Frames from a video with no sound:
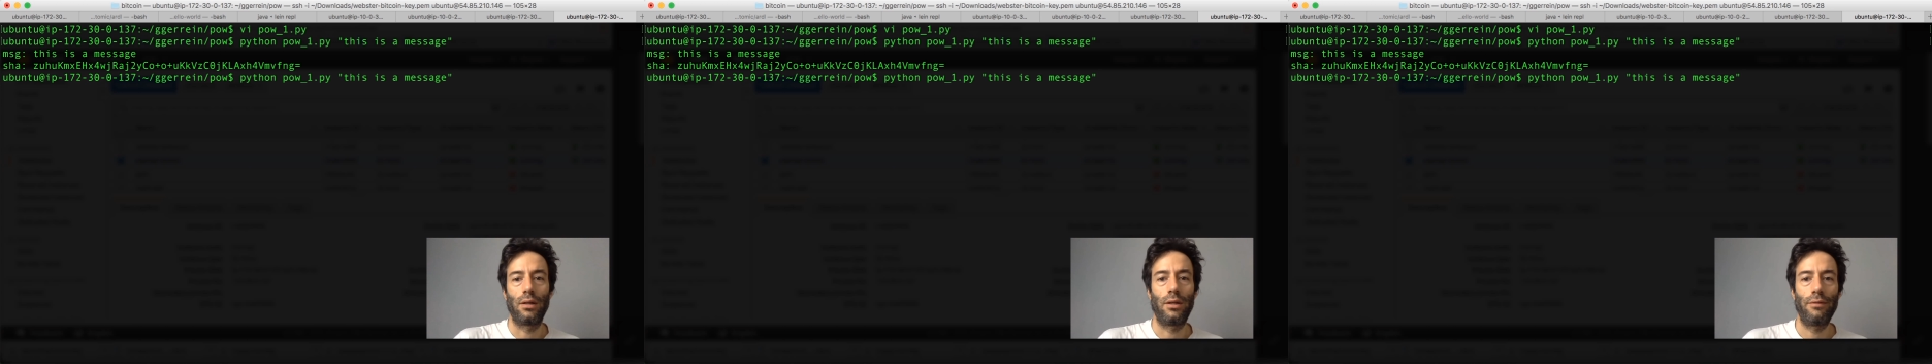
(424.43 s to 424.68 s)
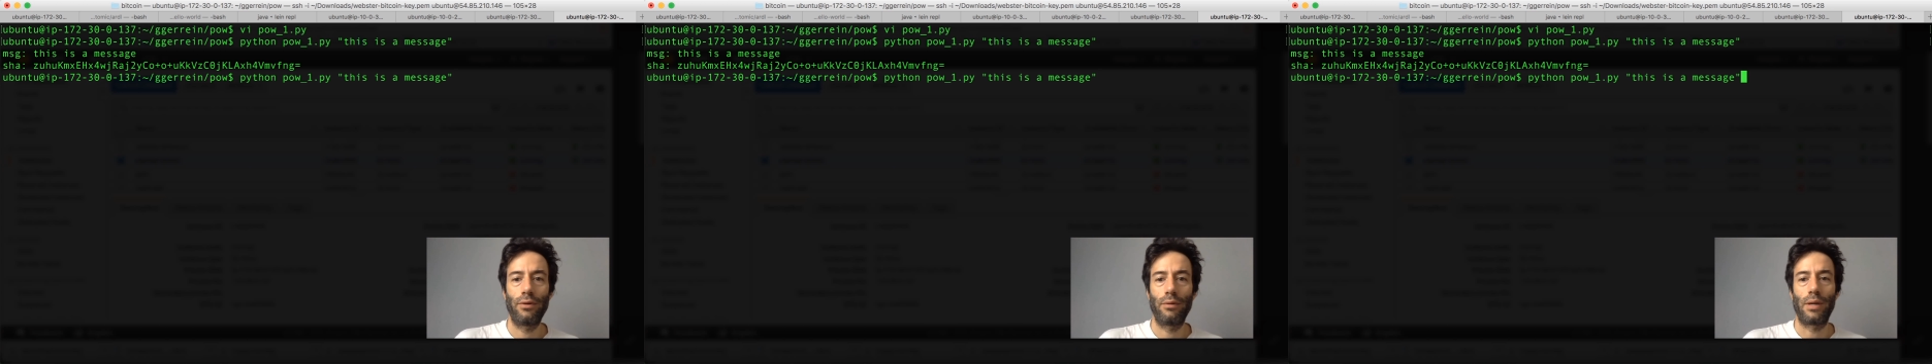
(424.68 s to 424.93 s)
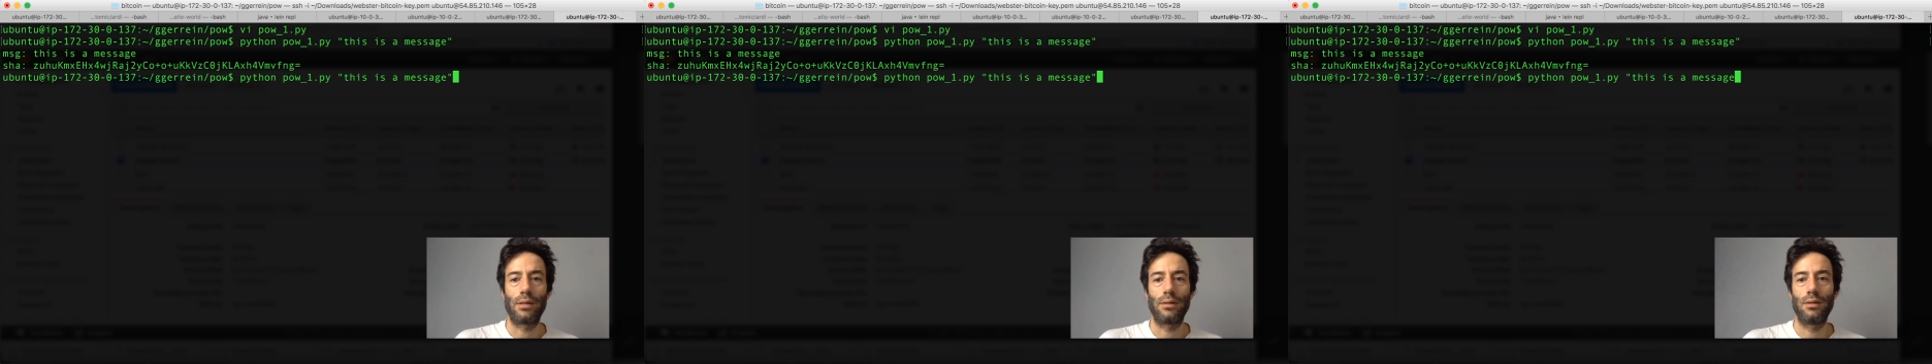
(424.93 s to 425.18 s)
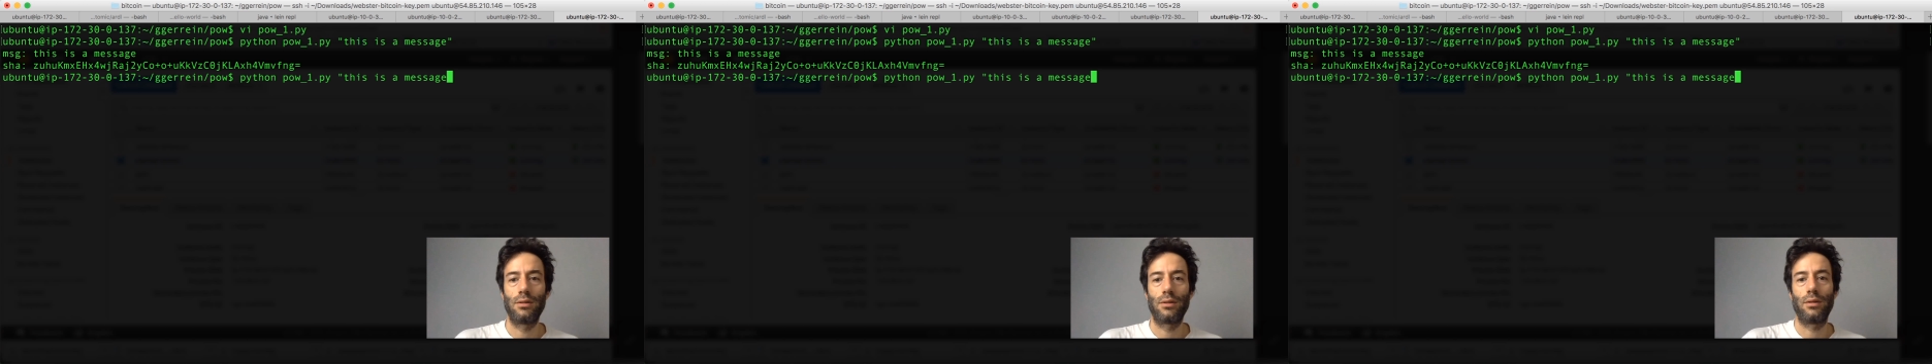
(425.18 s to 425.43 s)
a different
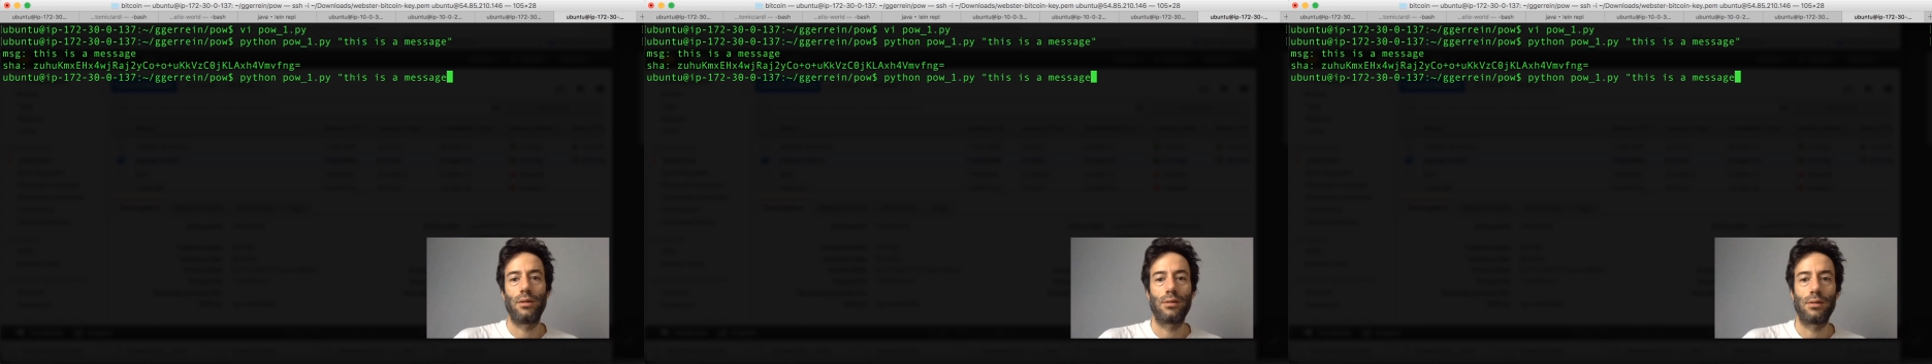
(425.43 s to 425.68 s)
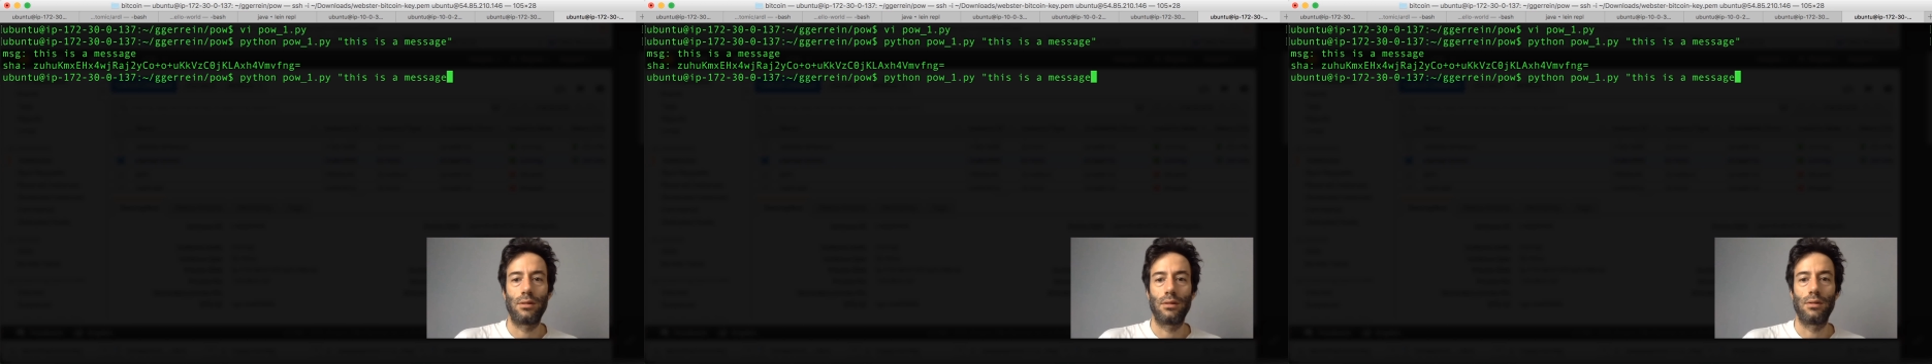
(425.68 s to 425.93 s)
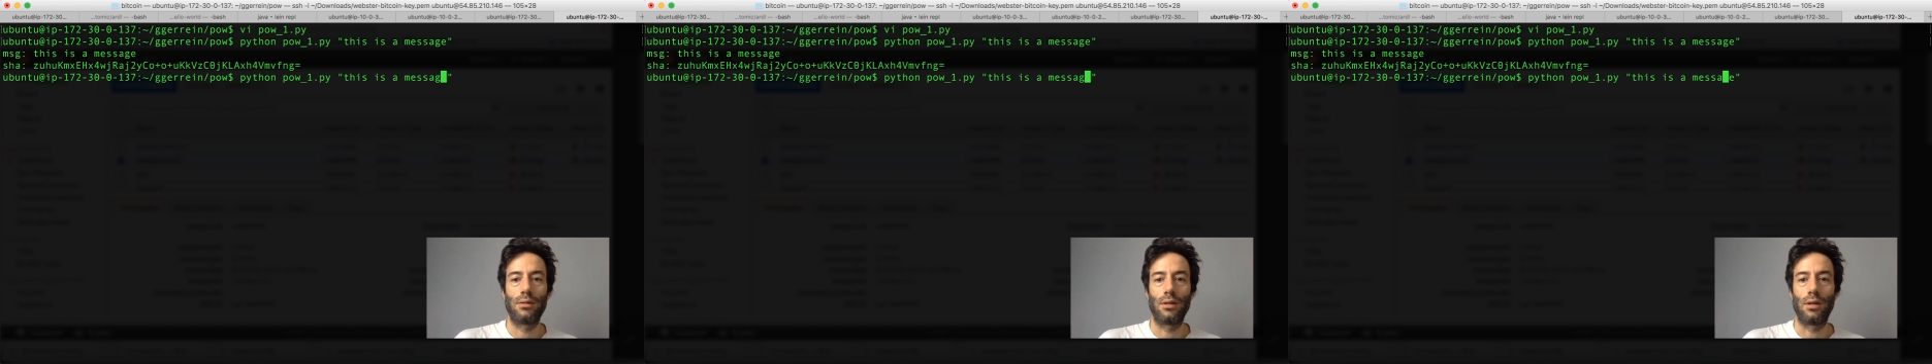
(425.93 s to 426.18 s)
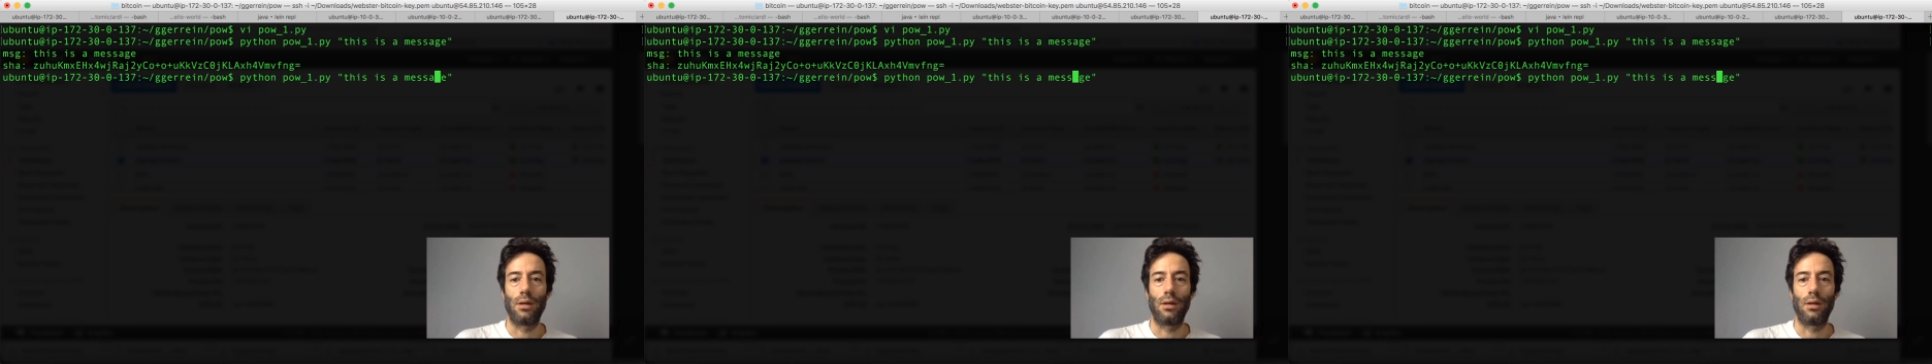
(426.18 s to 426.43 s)
message, this is
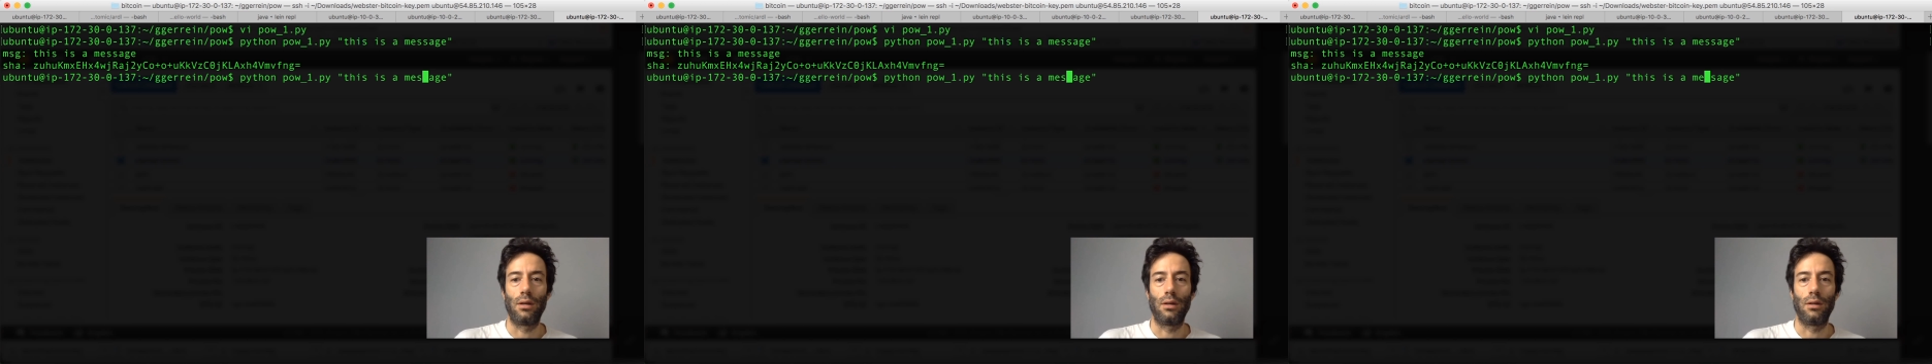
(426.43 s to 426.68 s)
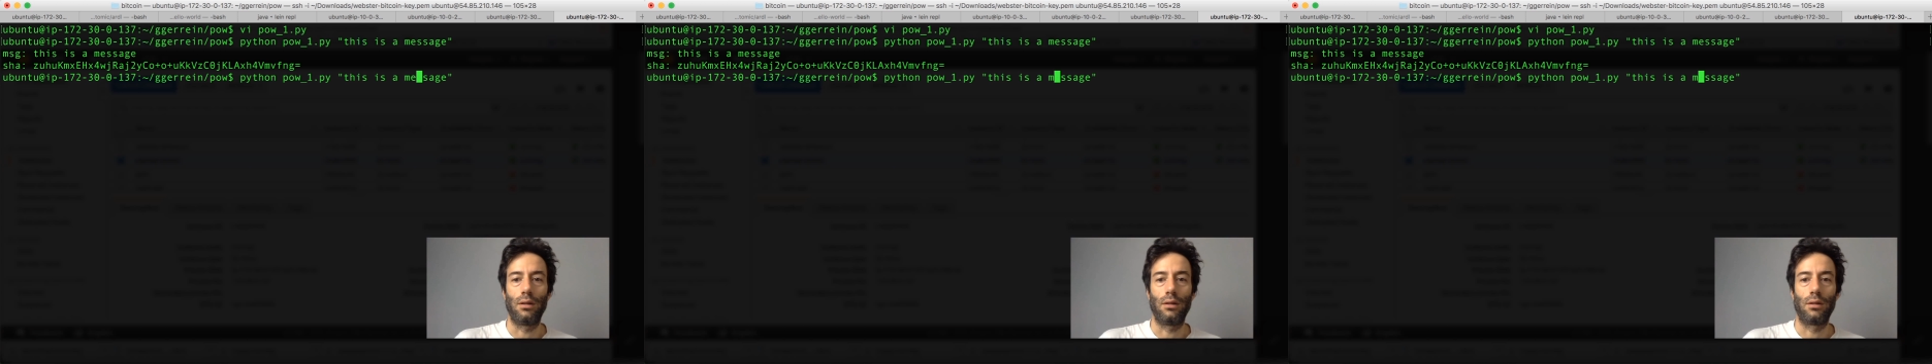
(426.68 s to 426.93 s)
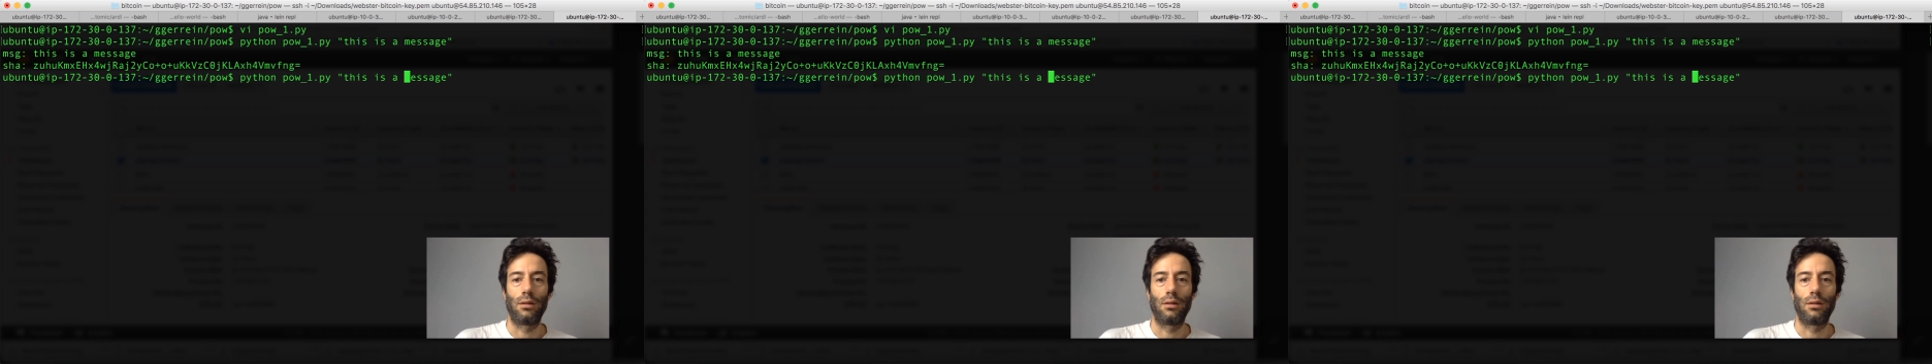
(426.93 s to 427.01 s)
a